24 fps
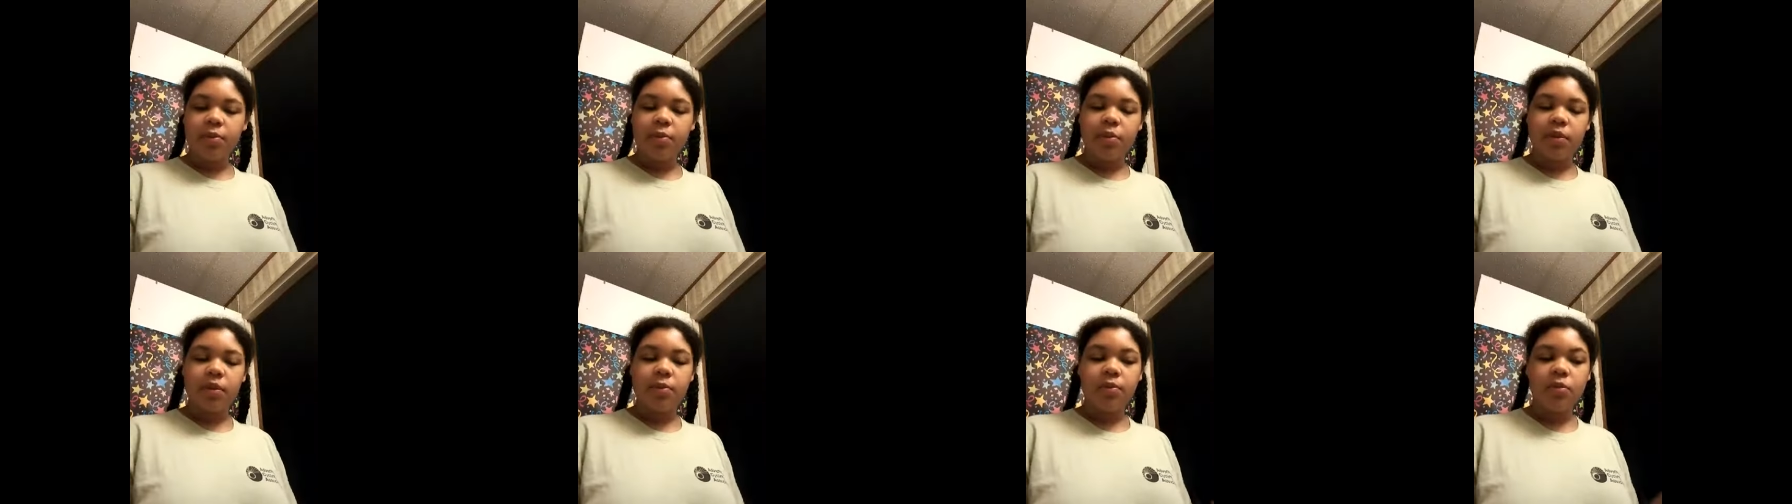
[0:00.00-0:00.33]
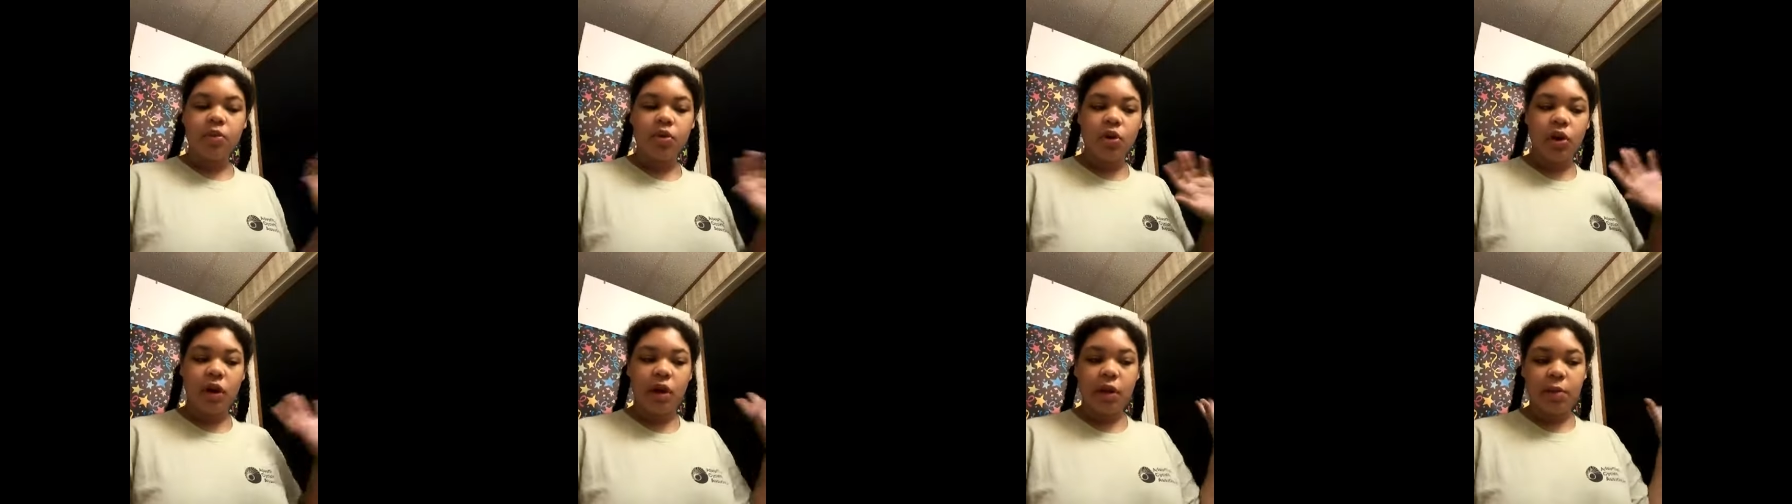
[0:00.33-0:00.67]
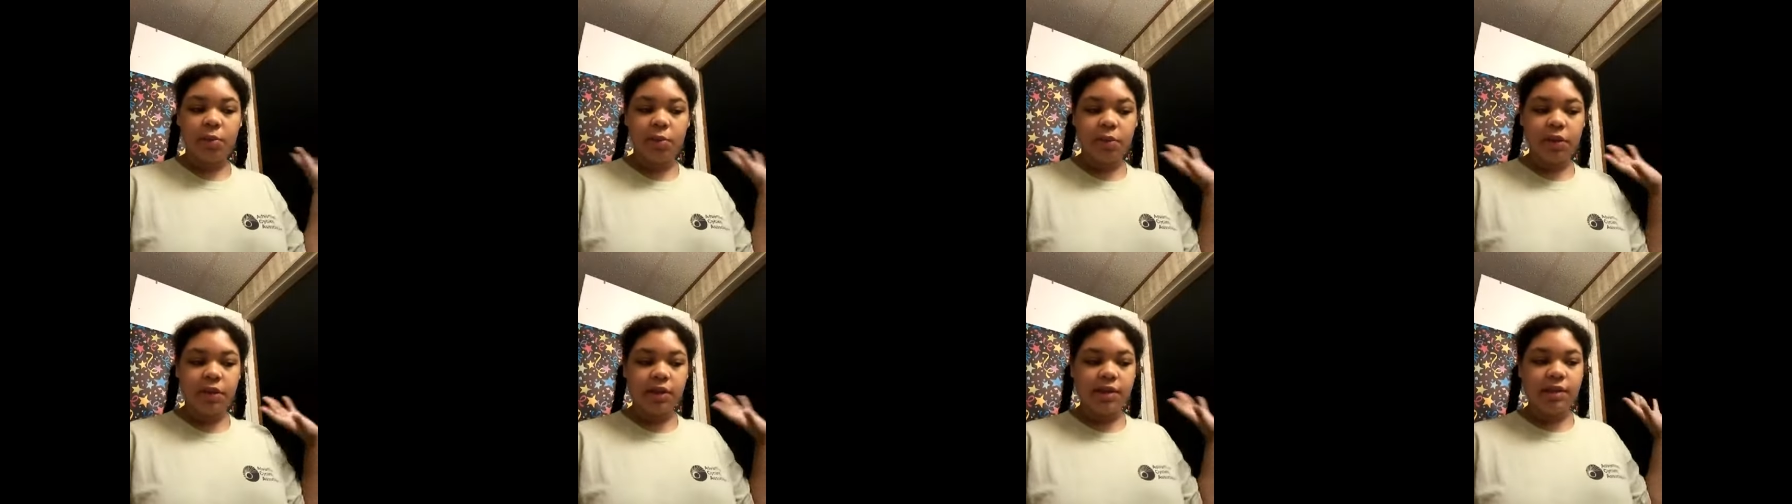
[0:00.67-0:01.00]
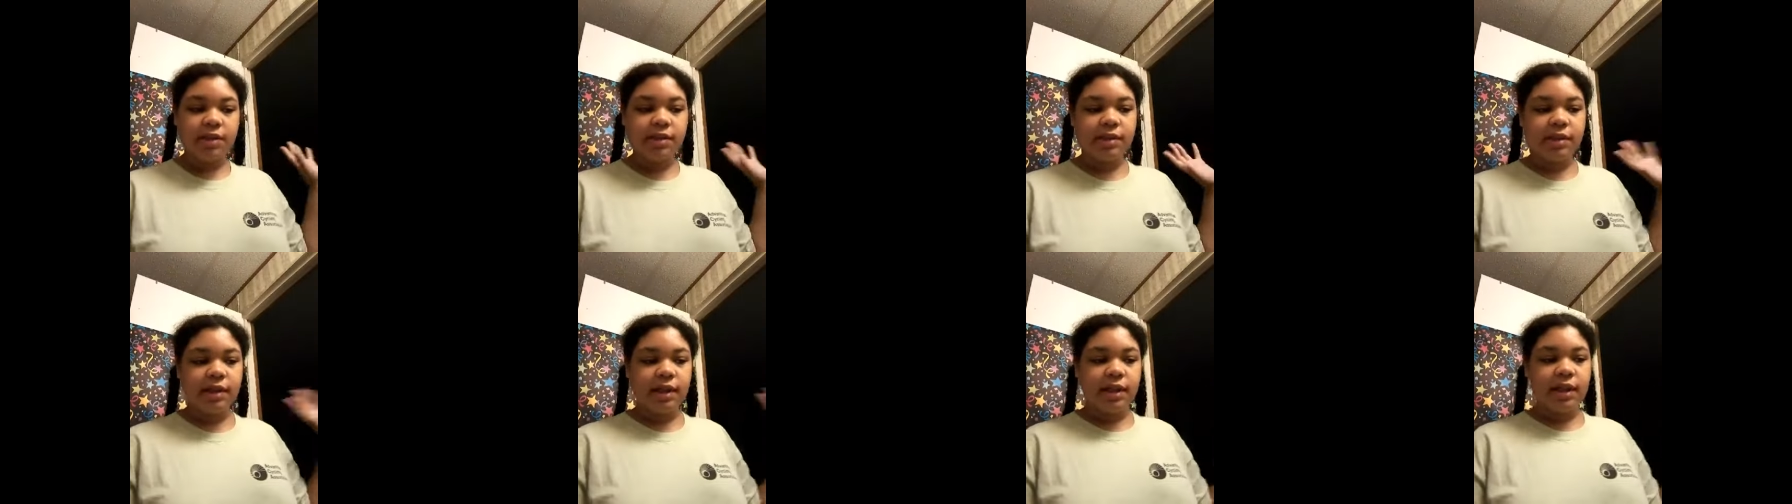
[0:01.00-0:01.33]
but prep
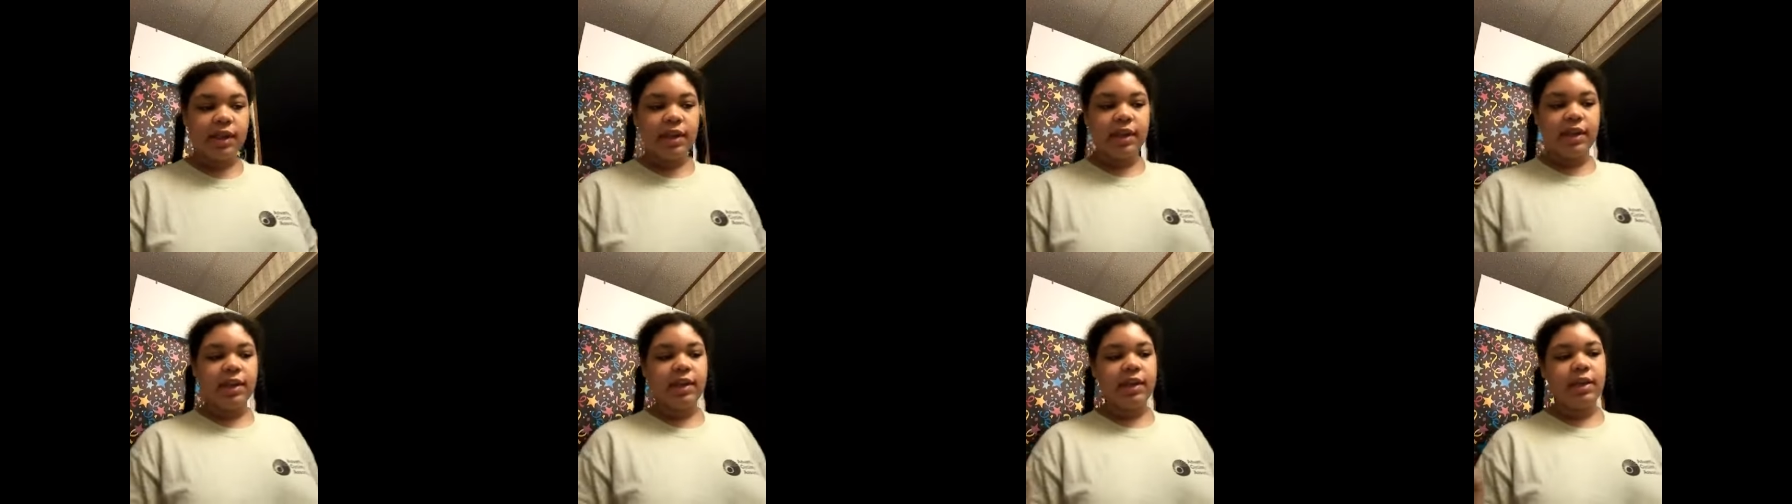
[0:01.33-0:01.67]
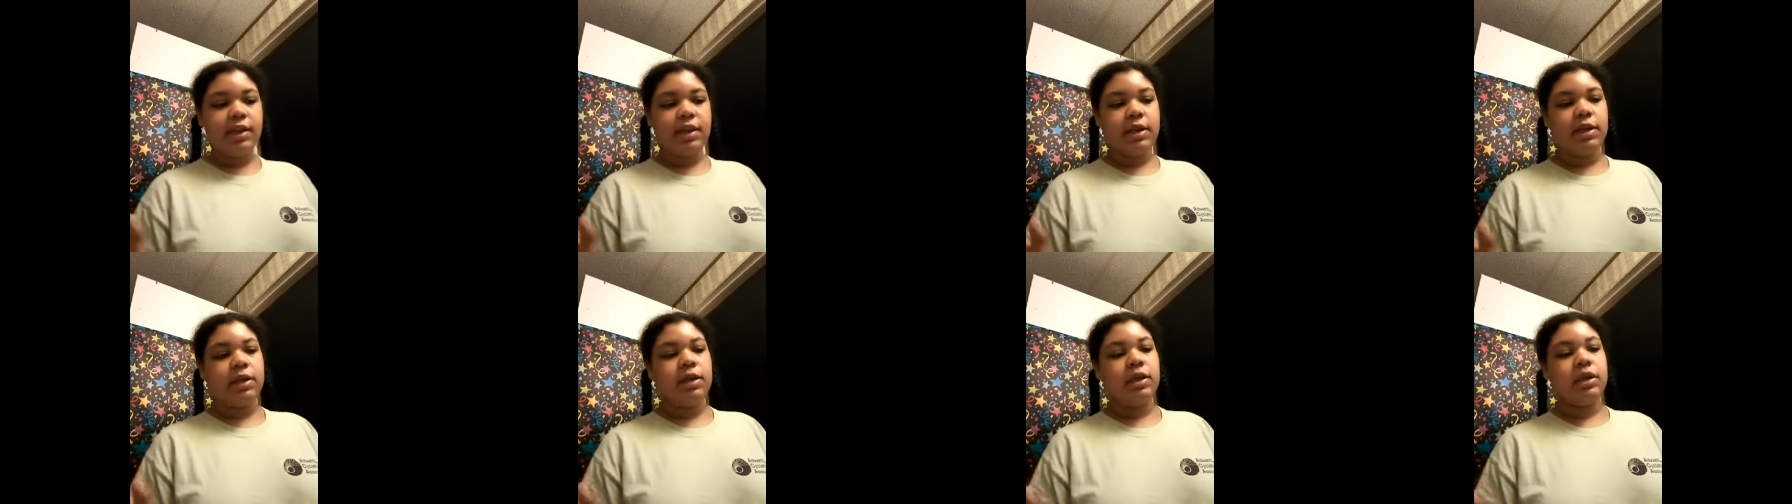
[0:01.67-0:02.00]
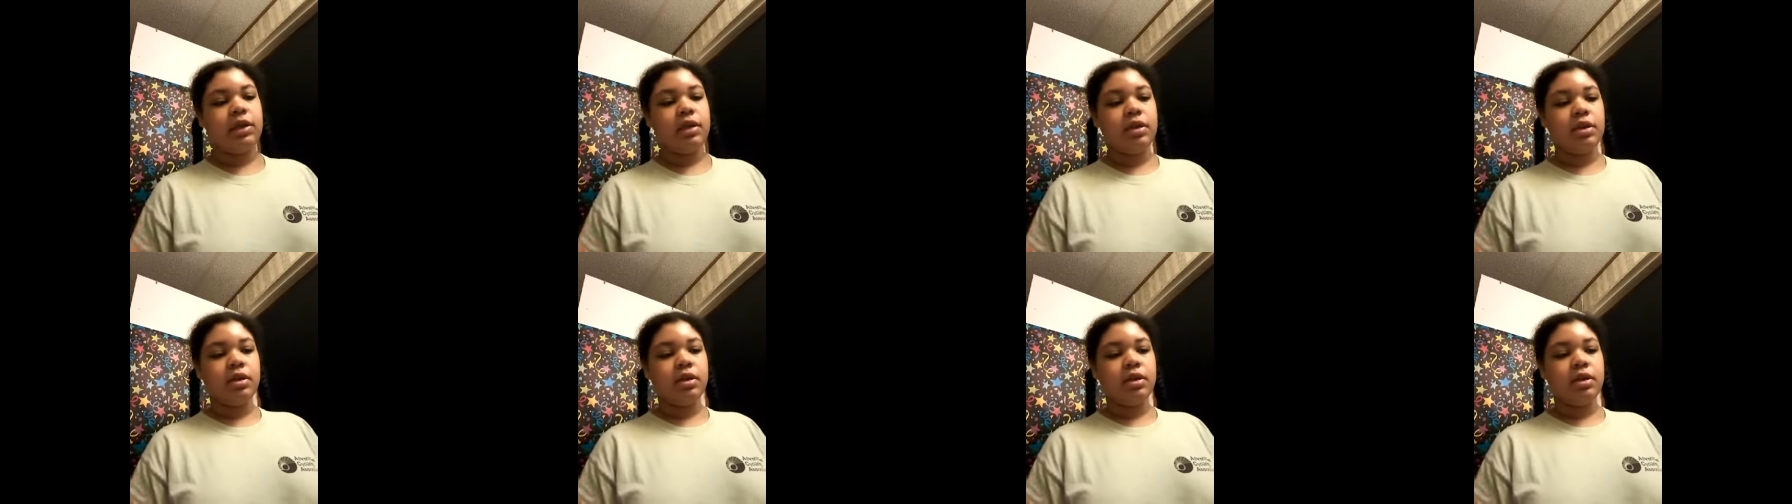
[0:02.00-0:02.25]
is in,